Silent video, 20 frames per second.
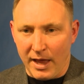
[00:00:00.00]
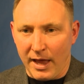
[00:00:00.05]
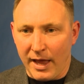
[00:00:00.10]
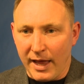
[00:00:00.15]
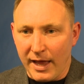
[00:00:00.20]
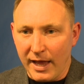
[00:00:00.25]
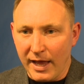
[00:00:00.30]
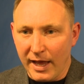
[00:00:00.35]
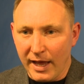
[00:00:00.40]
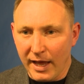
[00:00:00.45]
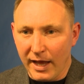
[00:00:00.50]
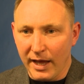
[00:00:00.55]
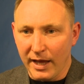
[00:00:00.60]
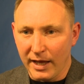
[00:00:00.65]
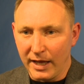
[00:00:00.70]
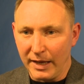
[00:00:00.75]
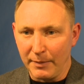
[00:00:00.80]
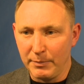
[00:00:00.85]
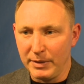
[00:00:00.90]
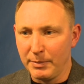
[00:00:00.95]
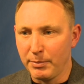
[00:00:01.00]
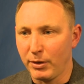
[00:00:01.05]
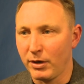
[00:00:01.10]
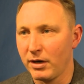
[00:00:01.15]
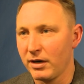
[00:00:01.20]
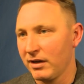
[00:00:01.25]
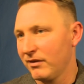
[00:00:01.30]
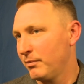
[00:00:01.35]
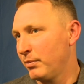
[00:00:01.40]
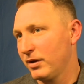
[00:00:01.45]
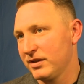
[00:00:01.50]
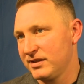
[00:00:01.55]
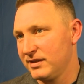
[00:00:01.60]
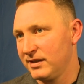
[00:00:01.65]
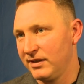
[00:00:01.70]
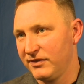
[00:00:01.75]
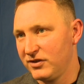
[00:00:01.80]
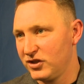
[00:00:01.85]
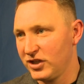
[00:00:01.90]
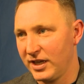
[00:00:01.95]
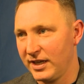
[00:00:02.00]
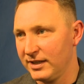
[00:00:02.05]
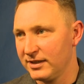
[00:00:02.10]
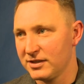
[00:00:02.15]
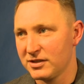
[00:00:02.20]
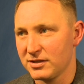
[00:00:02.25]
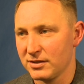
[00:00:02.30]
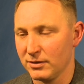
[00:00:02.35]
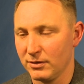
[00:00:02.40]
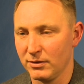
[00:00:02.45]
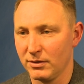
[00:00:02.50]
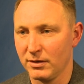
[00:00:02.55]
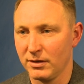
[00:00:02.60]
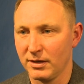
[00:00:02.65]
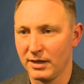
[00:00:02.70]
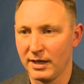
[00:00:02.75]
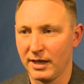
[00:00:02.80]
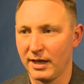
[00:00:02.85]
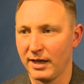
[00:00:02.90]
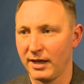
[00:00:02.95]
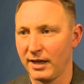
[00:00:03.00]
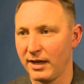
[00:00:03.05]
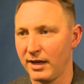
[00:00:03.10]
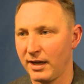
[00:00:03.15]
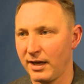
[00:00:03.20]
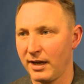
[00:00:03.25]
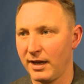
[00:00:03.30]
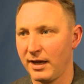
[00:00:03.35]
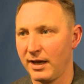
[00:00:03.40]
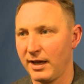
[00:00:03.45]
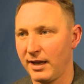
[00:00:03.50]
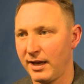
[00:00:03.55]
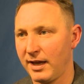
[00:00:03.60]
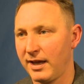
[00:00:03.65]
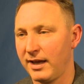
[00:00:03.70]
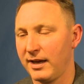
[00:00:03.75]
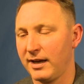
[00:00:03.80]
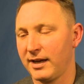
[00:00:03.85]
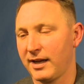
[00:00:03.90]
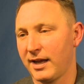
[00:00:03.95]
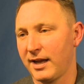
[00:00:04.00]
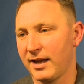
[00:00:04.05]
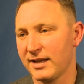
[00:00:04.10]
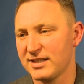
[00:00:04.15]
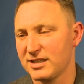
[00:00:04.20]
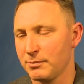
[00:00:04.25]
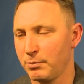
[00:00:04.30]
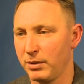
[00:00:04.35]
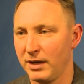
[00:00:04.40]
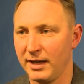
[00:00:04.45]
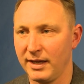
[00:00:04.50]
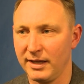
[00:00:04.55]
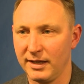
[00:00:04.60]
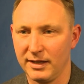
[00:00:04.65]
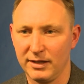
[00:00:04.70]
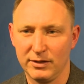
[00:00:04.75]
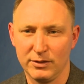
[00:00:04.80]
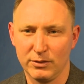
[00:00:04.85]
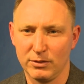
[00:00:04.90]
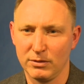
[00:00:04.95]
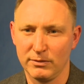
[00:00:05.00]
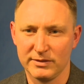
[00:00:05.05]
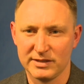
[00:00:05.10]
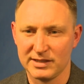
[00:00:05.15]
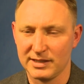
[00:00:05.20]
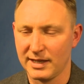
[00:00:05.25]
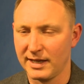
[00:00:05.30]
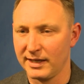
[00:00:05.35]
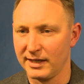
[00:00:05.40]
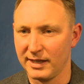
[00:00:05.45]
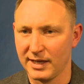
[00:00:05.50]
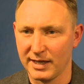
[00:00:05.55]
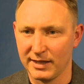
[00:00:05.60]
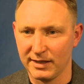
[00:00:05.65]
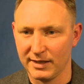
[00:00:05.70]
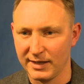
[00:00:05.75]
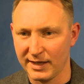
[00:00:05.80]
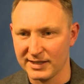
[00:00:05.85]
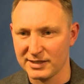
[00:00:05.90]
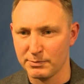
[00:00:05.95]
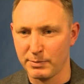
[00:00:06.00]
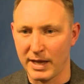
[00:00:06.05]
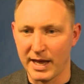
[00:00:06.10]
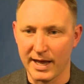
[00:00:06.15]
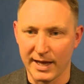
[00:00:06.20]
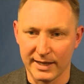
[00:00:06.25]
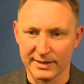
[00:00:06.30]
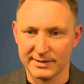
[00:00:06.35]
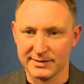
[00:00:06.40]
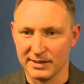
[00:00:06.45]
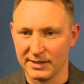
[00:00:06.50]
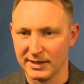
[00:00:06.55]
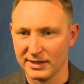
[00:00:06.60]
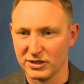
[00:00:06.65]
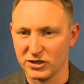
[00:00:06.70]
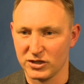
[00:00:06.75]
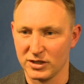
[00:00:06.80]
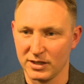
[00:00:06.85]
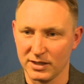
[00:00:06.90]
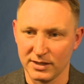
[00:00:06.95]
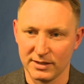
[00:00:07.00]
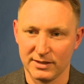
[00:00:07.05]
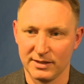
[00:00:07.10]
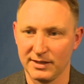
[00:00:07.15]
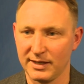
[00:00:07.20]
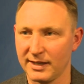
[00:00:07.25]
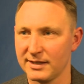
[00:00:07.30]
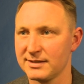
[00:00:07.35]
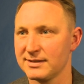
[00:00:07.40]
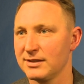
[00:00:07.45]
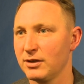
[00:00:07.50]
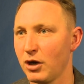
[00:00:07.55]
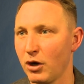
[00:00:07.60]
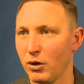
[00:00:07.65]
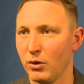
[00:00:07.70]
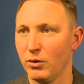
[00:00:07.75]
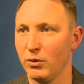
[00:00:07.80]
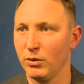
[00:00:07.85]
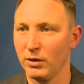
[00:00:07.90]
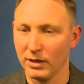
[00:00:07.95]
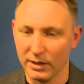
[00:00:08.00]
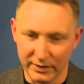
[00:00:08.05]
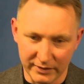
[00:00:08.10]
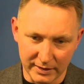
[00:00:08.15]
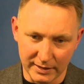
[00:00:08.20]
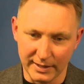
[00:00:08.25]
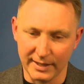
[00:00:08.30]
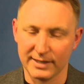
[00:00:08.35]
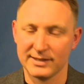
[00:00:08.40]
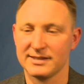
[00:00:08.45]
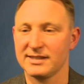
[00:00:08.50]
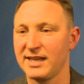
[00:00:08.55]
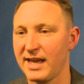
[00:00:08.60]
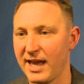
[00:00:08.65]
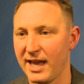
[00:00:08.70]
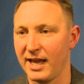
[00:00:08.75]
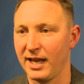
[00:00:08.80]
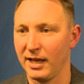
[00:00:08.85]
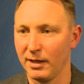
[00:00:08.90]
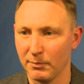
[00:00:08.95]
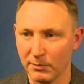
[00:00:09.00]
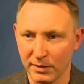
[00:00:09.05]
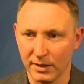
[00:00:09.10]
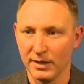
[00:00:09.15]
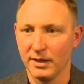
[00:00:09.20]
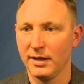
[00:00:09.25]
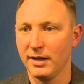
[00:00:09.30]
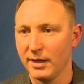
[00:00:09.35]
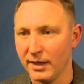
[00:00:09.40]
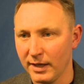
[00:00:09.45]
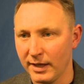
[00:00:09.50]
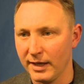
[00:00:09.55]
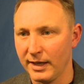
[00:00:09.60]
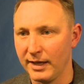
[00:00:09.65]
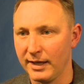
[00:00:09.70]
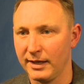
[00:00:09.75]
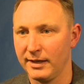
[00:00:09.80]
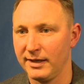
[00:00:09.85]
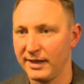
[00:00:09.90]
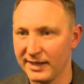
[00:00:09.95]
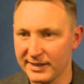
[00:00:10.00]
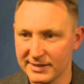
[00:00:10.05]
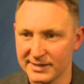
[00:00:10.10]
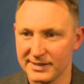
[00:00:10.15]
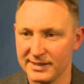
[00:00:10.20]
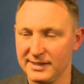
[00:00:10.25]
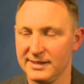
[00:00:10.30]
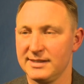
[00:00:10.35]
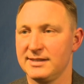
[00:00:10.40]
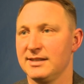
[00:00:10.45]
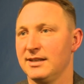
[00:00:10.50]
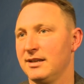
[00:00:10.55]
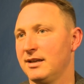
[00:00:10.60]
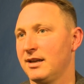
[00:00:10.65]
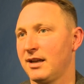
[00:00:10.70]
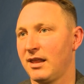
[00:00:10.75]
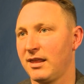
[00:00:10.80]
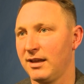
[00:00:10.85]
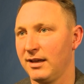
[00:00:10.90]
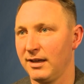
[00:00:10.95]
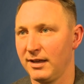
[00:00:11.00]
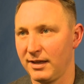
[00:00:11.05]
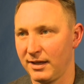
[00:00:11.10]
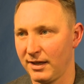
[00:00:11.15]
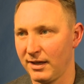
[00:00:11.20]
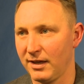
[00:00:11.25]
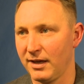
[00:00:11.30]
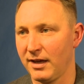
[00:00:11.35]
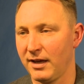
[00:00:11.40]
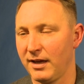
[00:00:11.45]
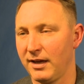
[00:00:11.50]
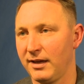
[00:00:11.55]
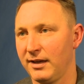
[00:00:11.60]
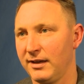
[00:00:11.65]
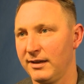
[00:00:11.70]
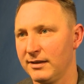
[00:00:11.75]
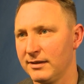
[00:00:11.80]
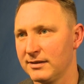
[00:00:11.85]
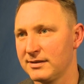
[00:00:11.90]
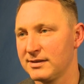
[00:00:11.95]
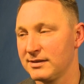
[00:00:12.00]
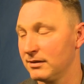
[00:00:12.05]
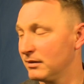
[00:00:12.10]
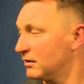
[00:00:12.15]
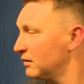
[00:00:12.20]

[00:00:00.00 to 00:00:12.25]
part of positive change. So and as a player you always the next pass, the next shot, the next goal, the next game, next season. And I think it's